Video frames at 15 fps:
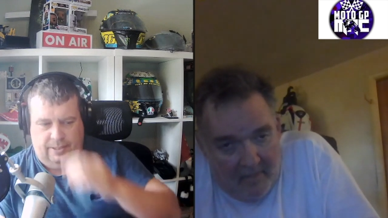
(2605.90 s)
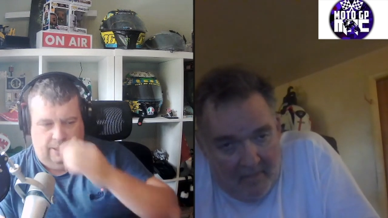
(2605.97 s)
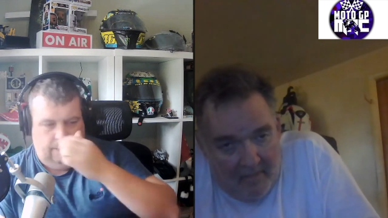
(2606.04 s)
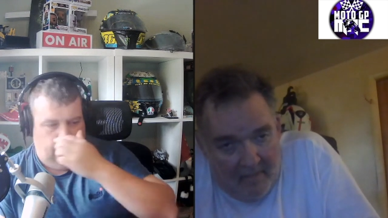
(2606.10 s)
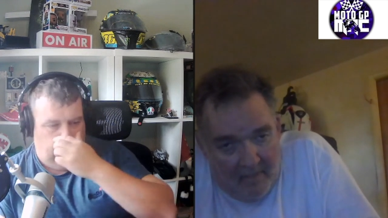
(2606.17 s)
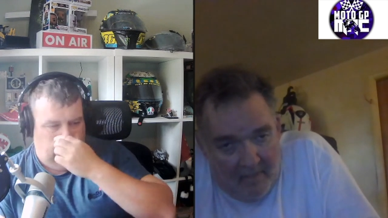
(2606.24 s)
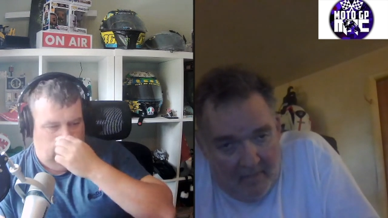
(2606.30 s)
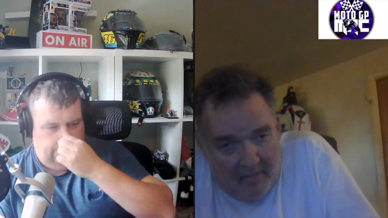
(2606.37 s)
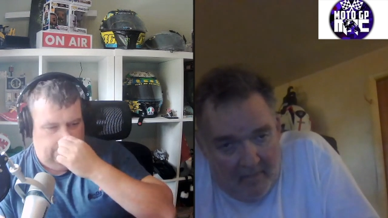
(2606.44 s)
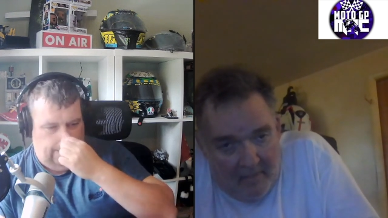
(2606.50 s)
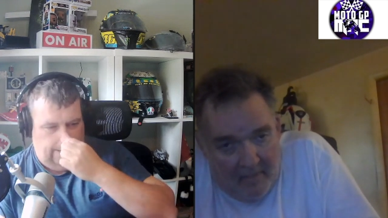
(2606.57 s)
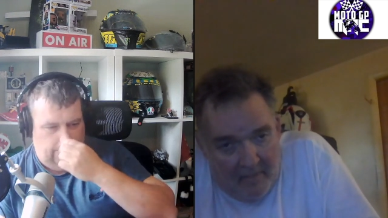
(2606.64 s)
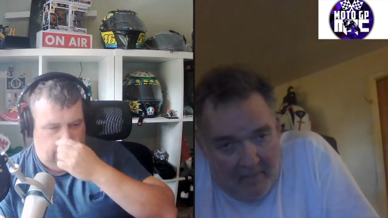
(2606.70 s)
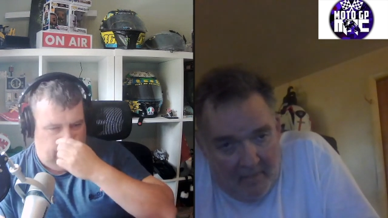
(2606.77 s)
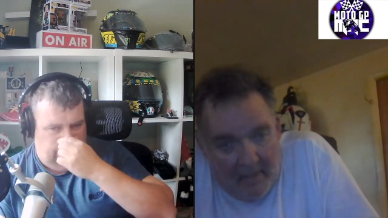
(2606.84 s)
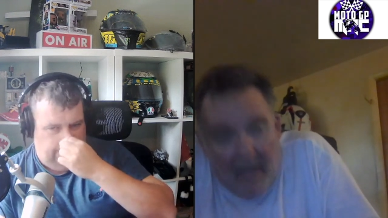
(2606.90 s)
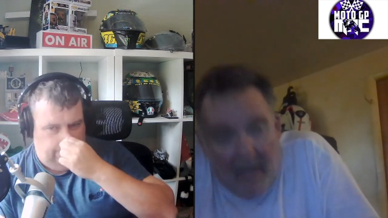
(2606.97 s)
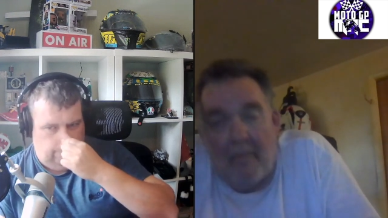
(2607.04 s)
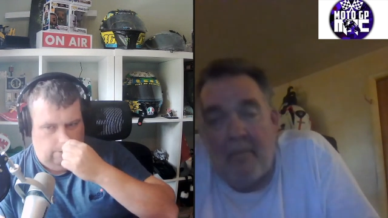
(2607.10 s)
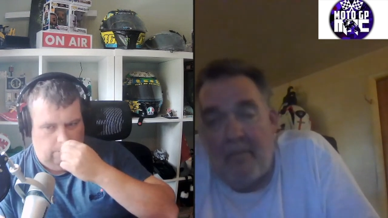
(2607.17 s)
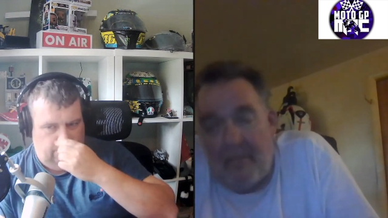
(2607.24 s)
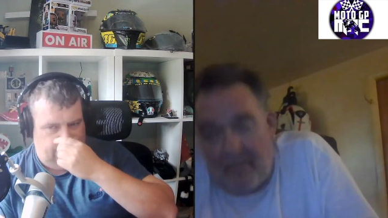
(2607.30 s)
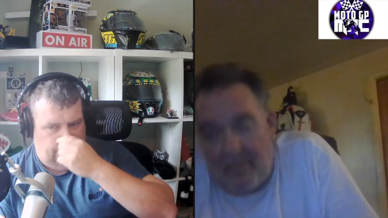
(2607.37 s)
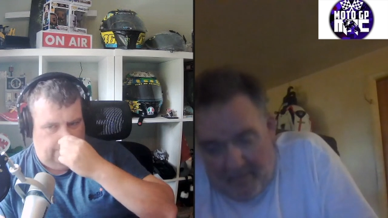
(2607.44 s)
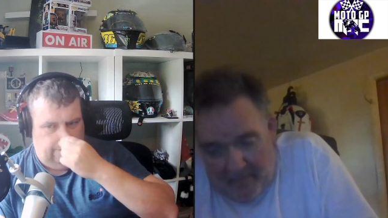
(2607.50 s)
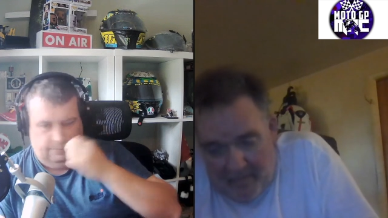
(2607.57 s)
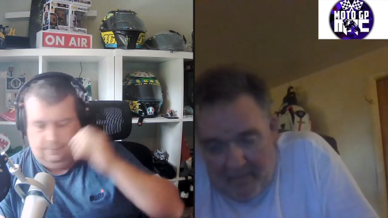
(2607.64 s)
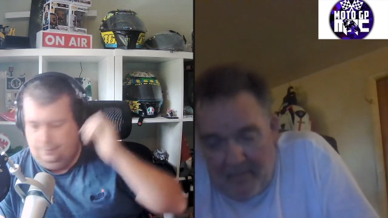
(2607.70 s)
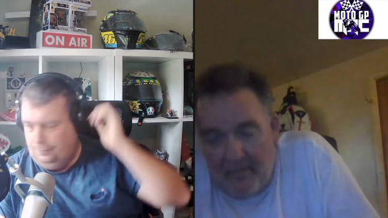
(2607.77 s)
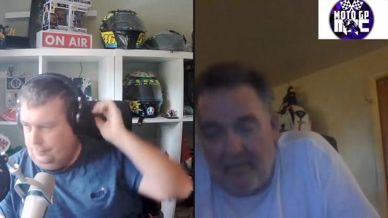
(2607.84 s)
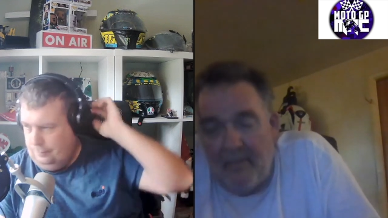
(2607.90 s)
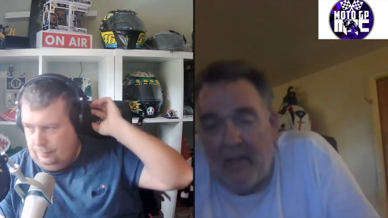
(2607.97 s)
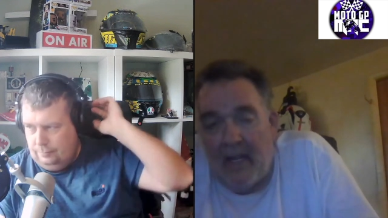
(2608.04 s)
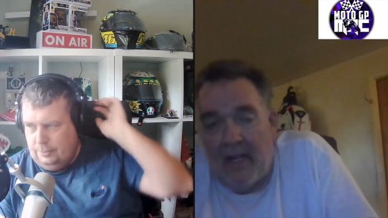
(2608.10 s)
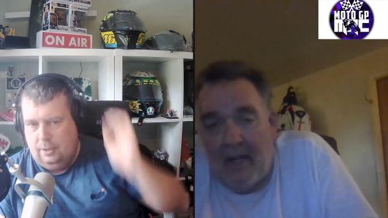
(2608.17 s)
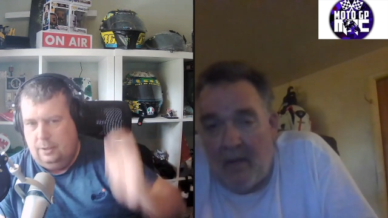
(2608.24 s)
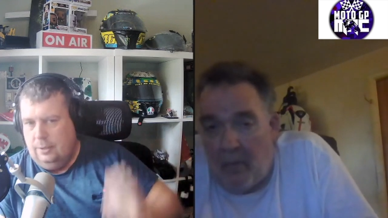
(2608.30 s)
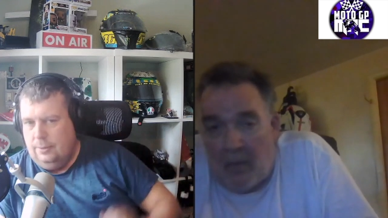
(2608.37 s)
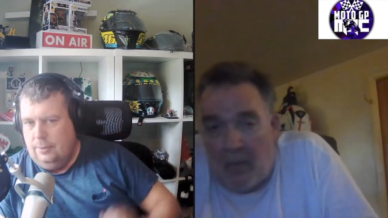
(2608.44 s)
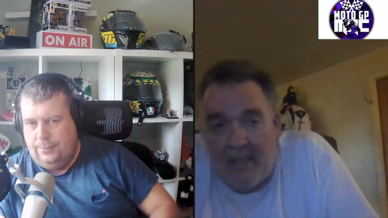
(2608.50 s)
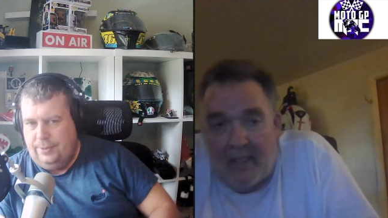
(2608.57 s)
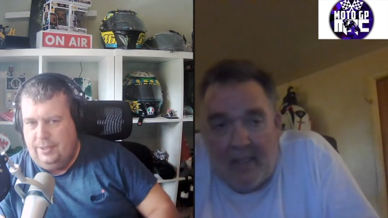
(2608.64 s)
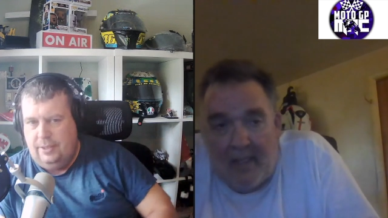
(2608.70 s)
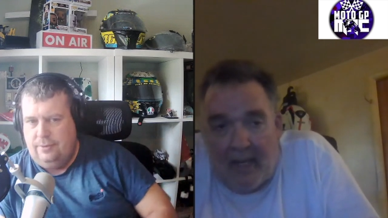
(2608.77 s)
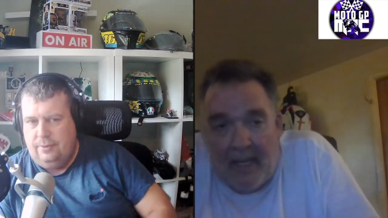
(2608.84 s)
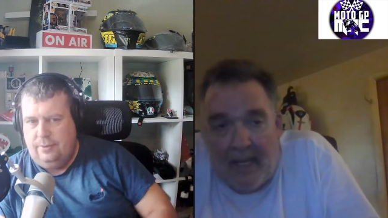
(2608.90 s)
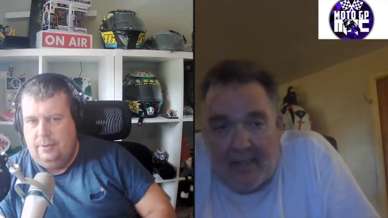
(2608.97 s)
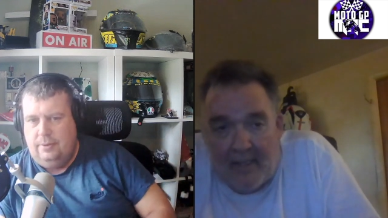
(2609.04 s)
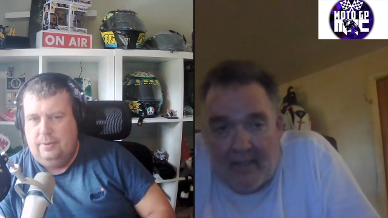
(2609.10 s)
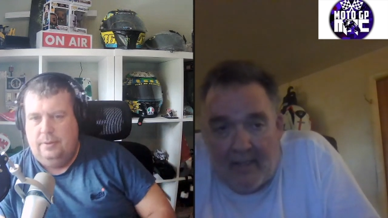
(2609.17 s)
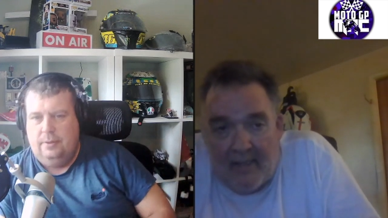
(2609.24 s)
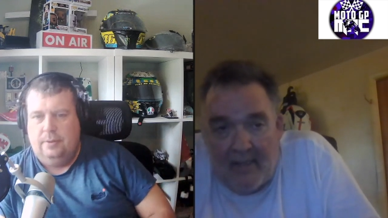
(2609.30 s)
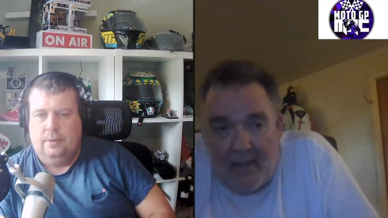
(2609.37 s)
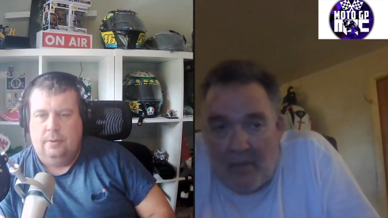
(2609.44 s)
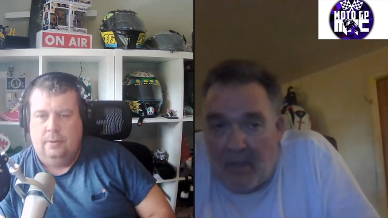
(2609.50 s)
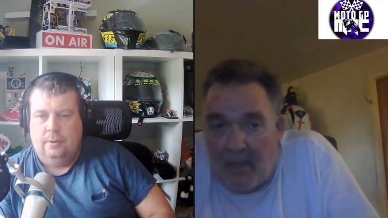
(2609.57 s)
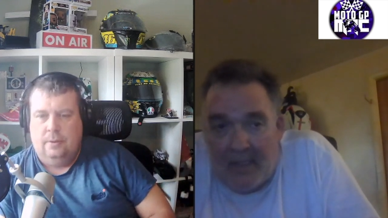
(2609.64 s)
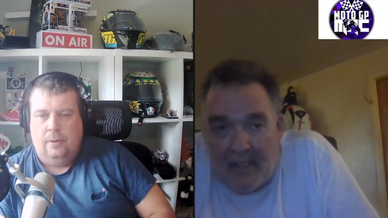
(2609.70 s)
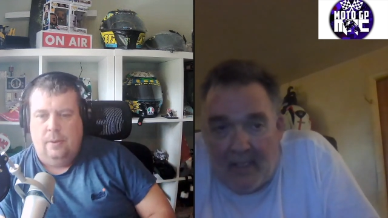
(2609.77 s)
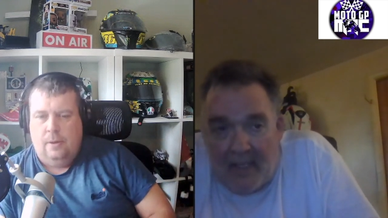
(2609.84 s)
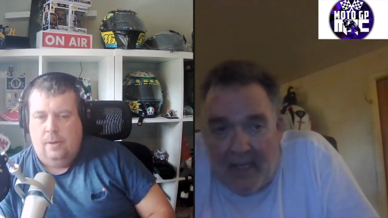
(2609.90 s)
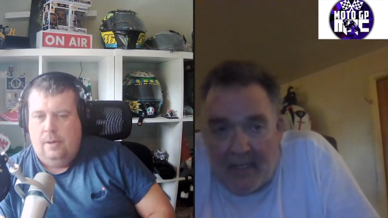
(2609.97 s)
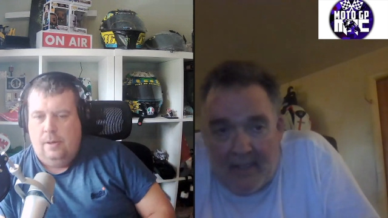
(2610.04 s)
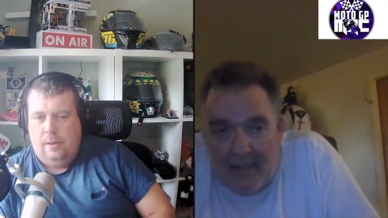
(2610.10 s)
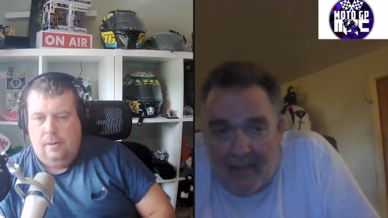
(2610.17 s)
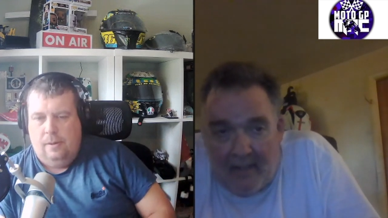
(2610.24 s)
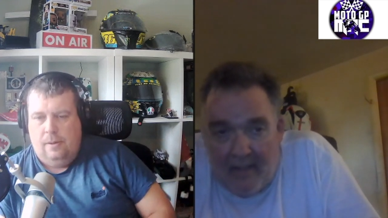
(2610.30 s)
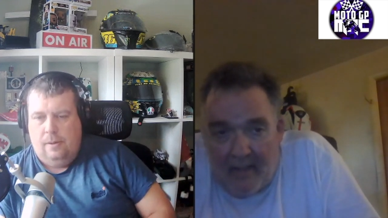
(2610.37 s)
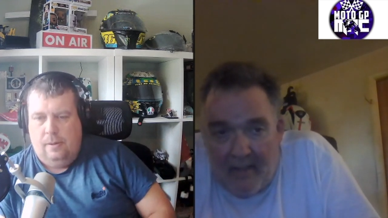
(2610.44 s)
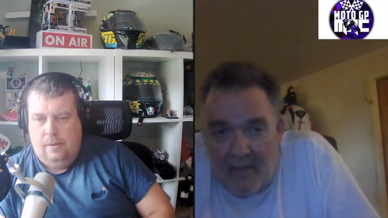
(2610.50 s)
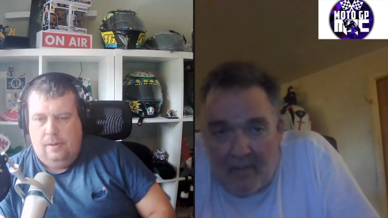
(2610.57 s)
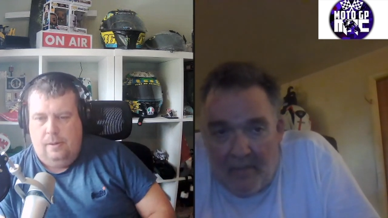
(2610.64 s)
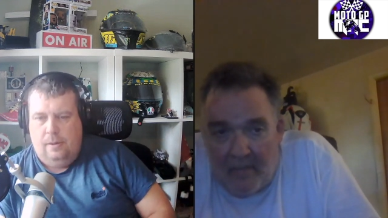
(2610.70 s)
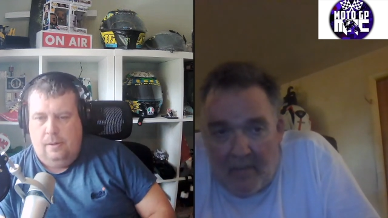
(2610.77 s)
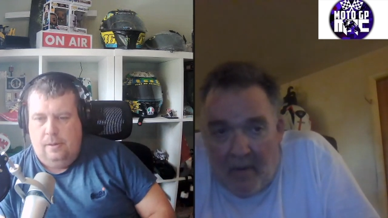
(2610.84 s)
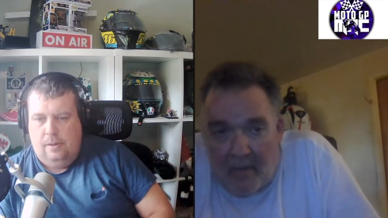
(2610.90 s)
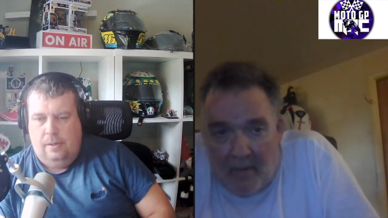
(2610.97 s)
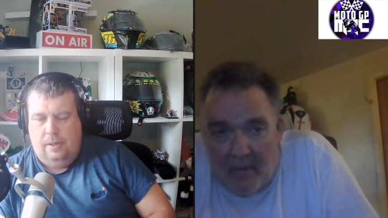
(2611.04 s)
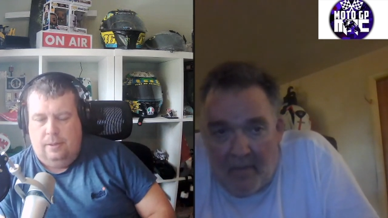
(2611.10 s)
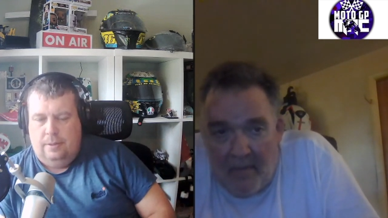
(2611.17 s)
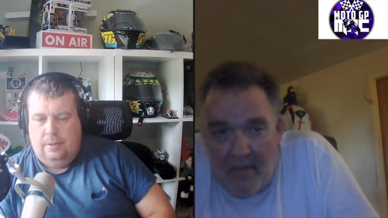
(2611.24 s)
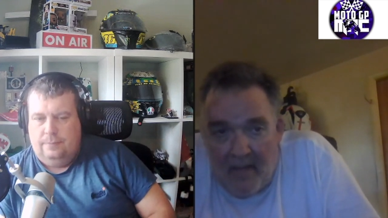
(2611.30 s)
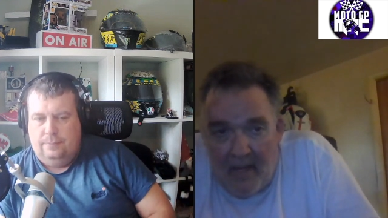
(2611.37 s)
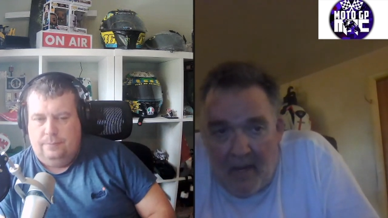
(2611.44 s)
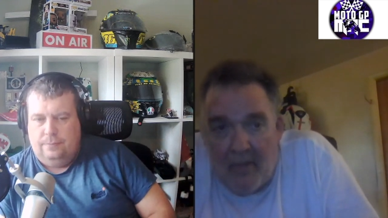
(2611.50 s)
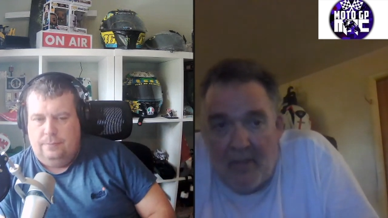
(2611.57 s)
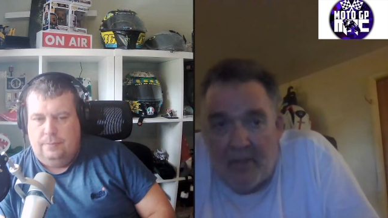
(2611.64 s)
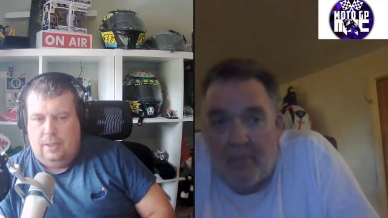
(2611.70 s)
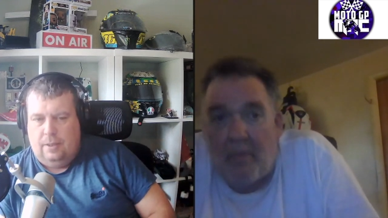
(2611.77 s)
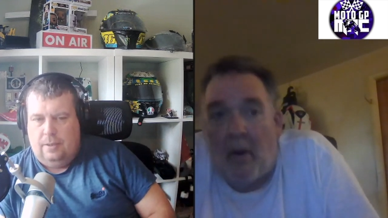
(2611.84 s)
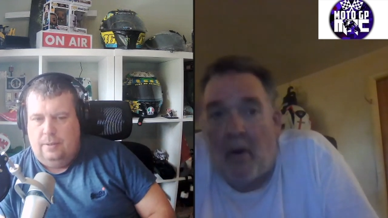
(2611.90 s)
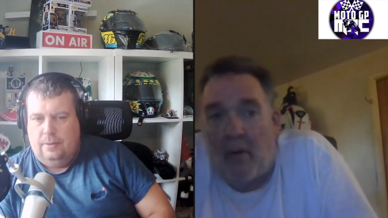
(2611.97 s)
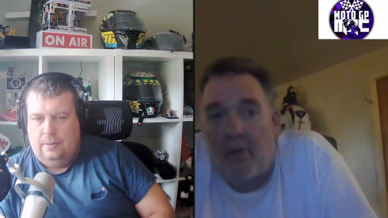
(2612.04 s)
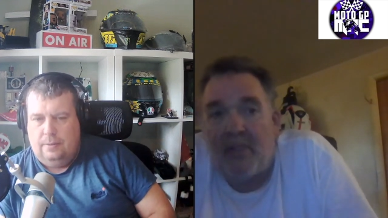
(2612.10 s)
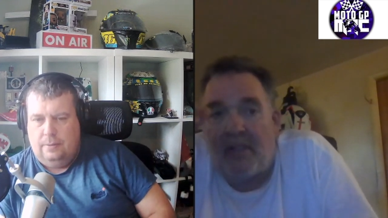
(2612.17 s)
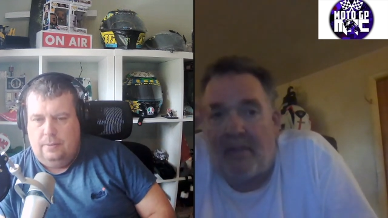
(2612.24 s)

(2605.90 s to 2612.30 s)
Speaker 1: thing, Pol Espargaró. Yep. Pol Espargaró. Yeah, it
Speaker 2: wasn't Alexis. It wasn't Alexis. Remember, yeah. It was, yeah. Pol was